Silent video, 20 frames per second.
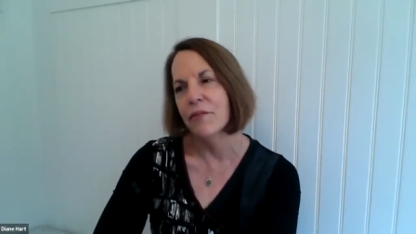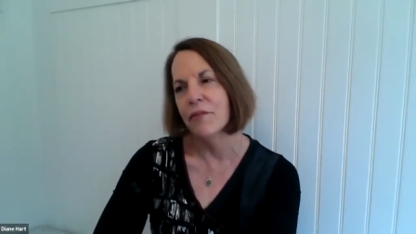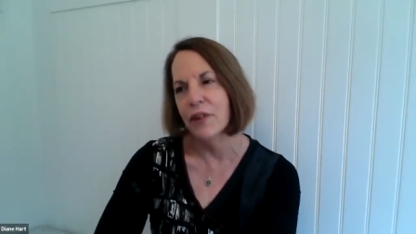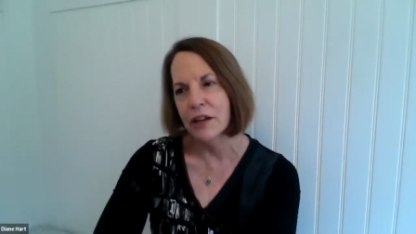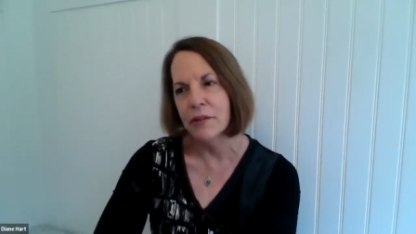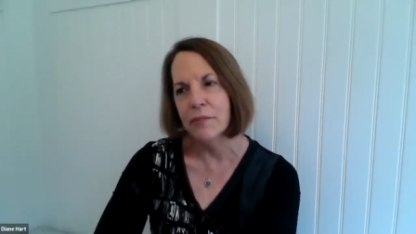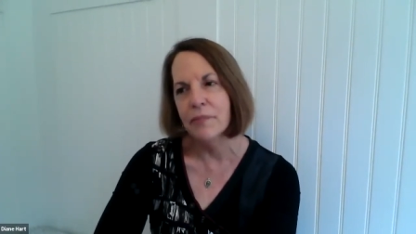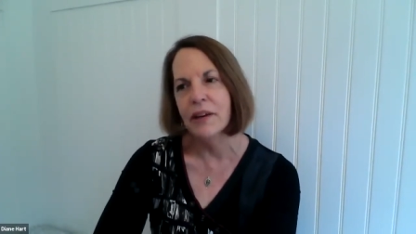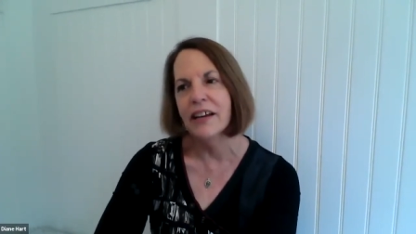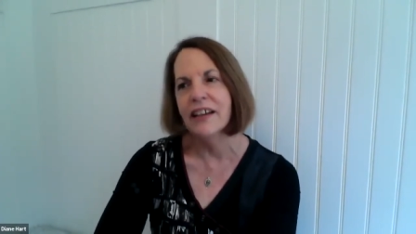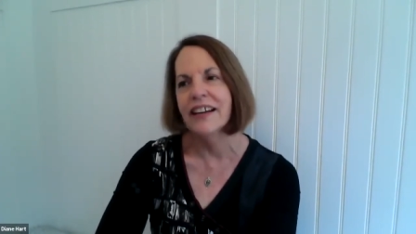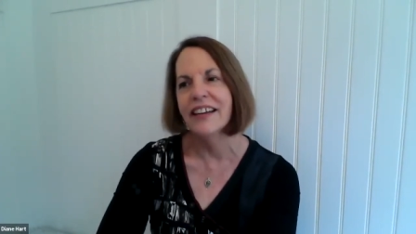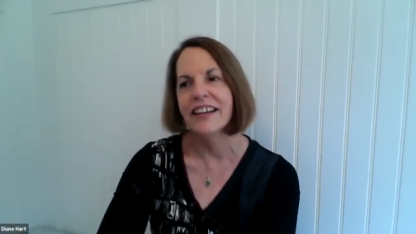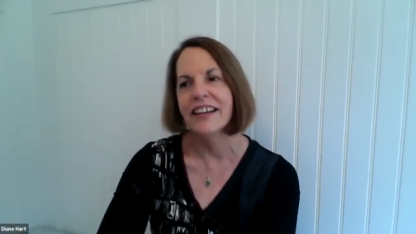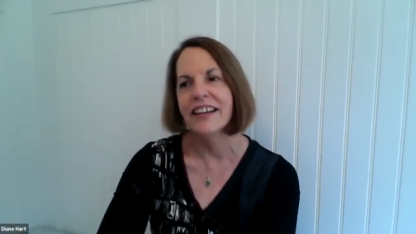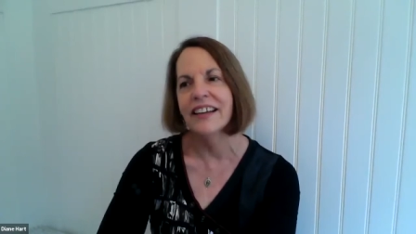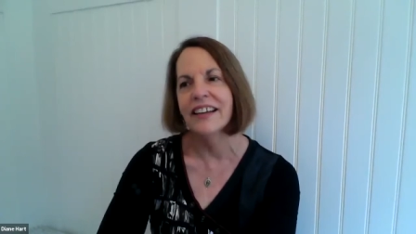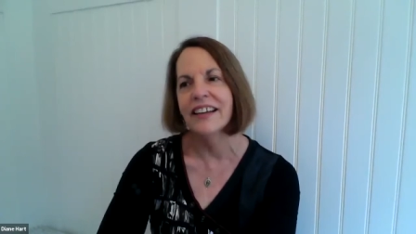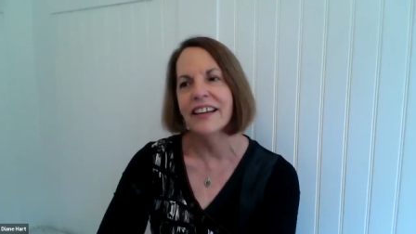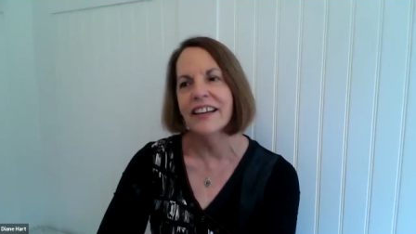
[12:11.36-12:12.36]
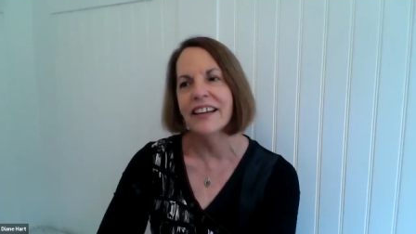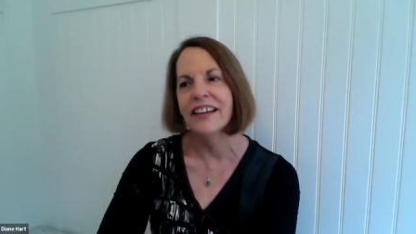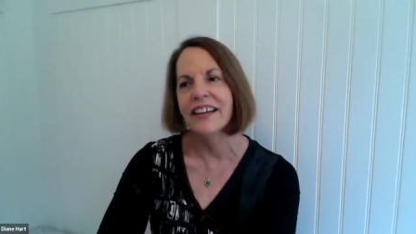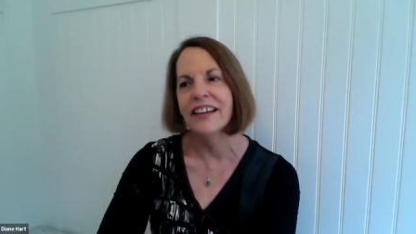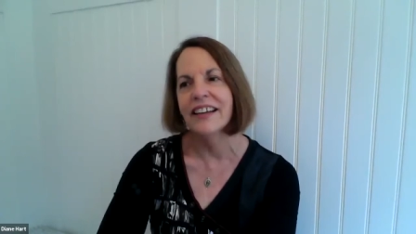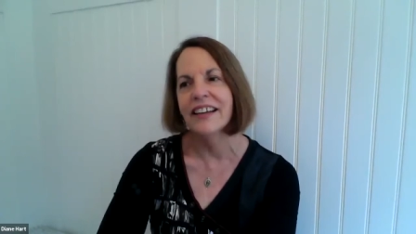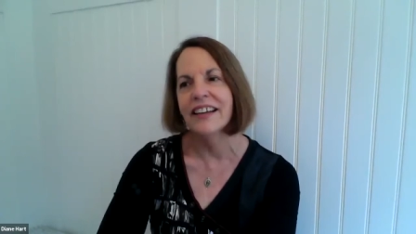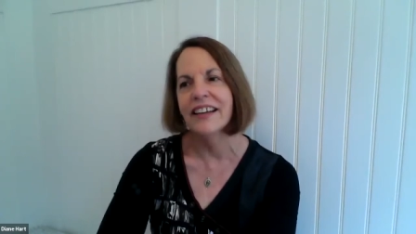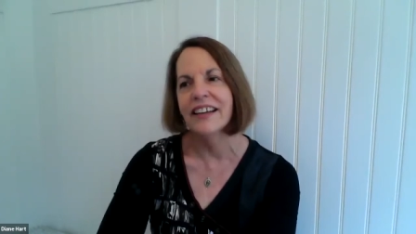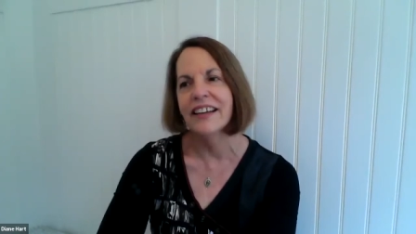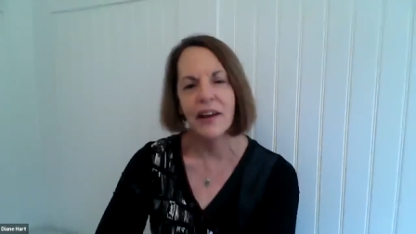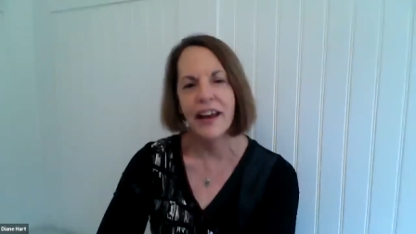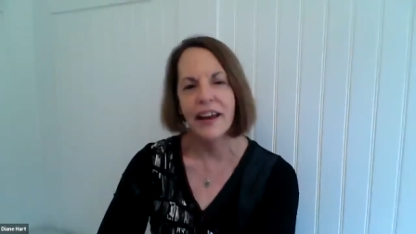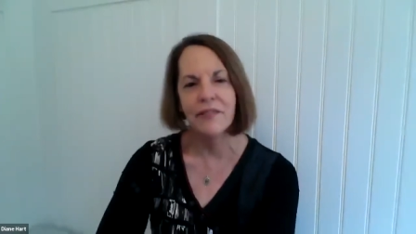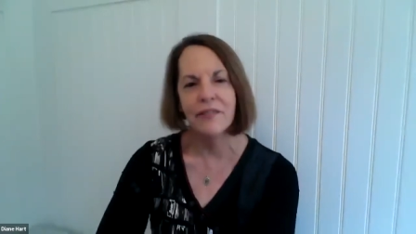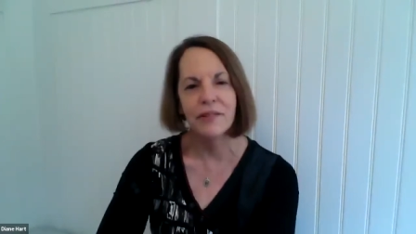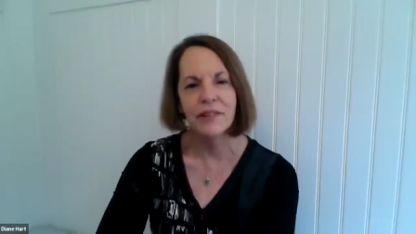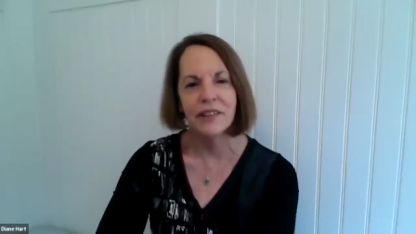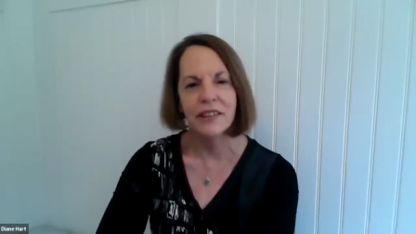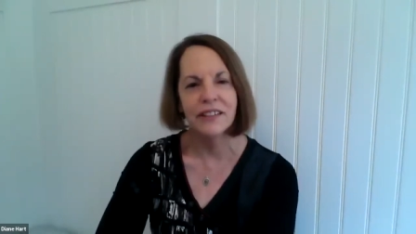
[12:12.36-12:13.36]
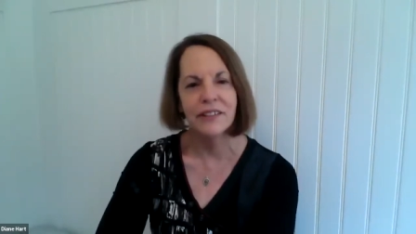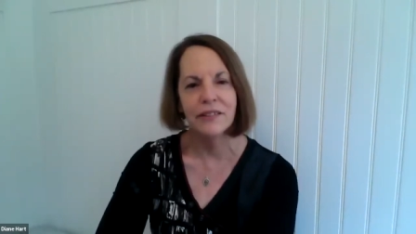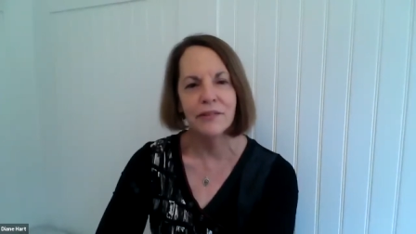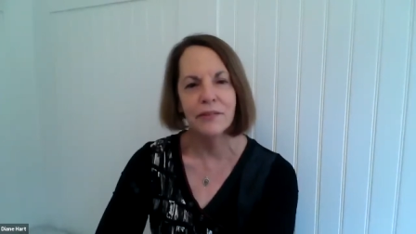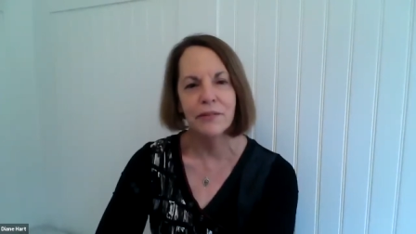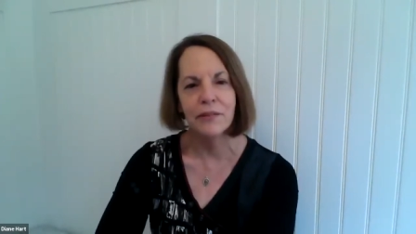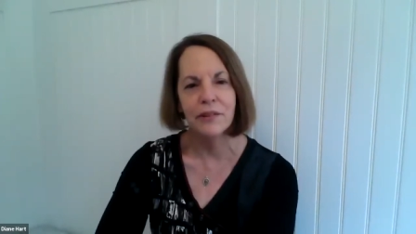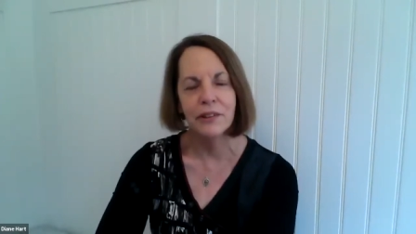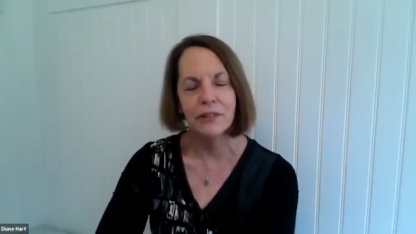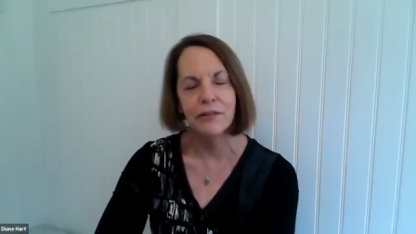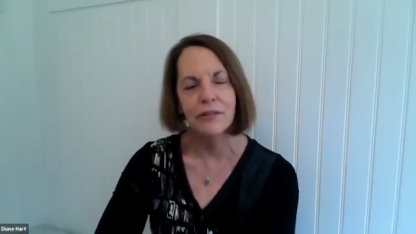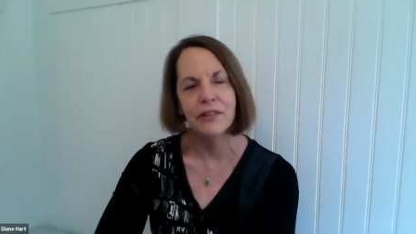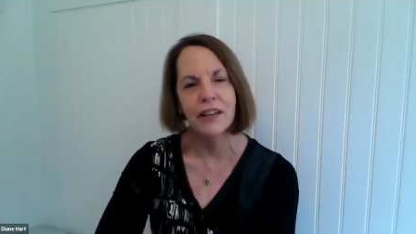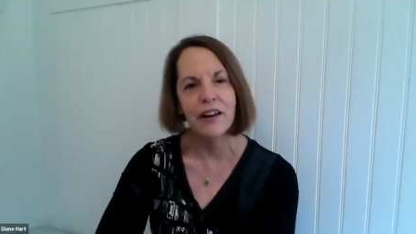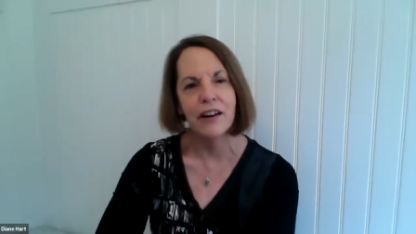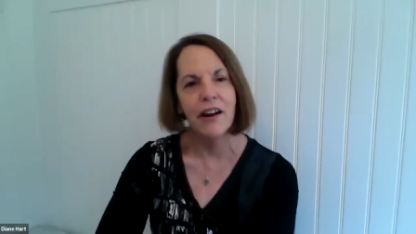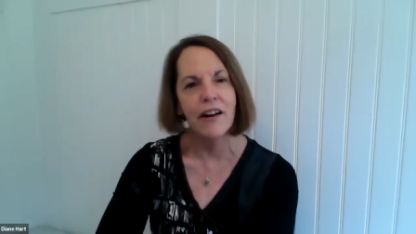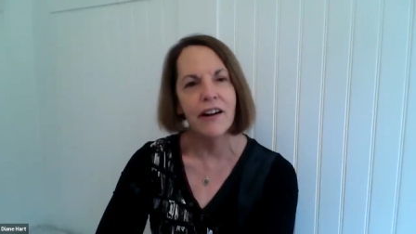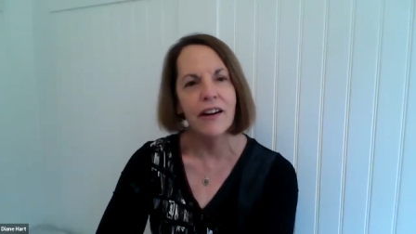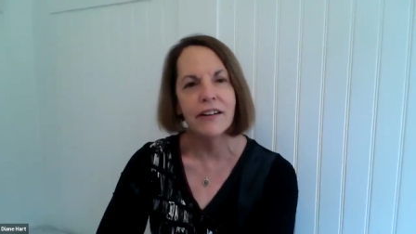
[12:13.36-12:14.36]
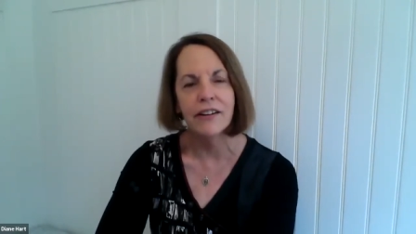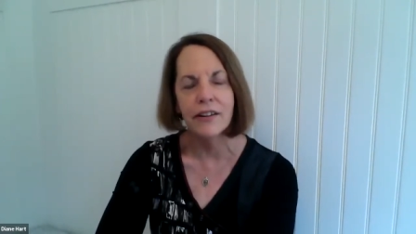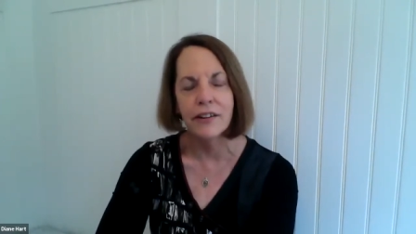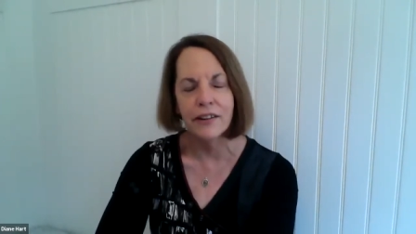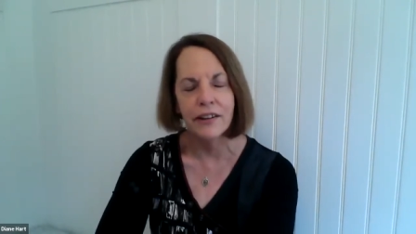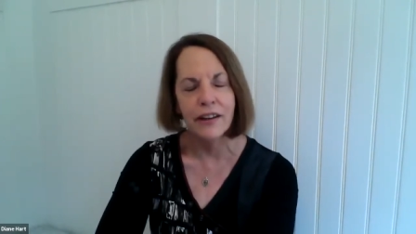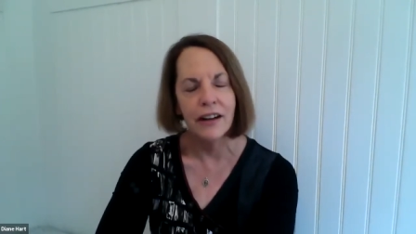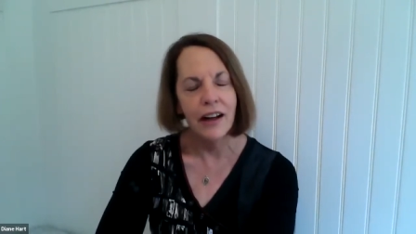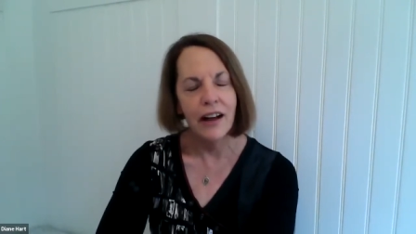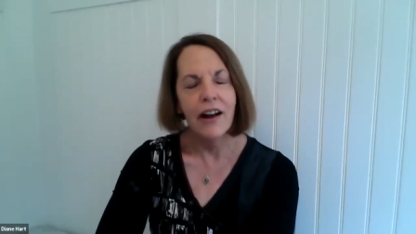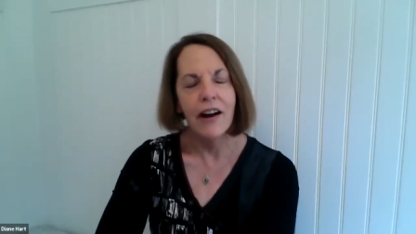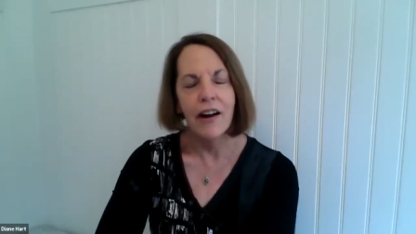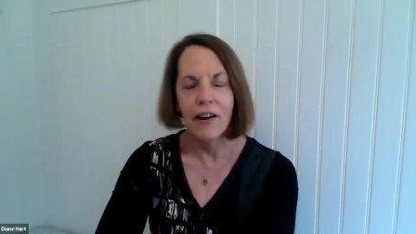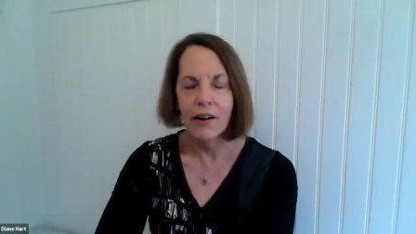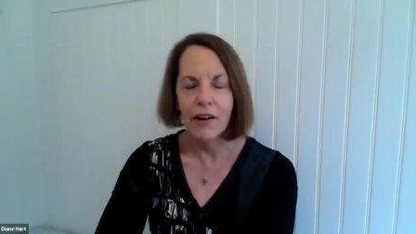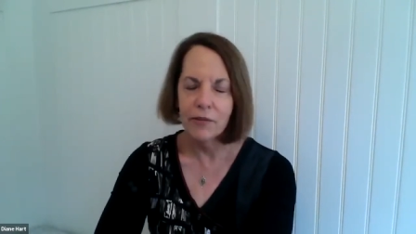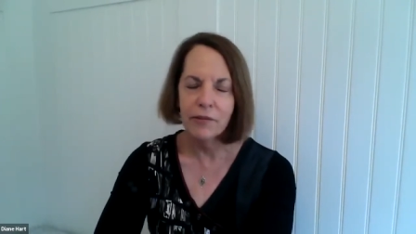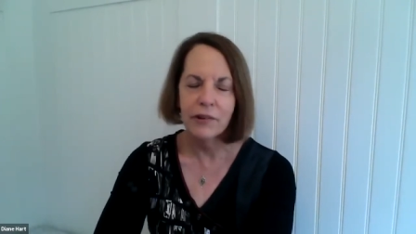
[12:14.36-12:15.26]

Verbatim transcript: at WCMA and classes you had where you worked with the art or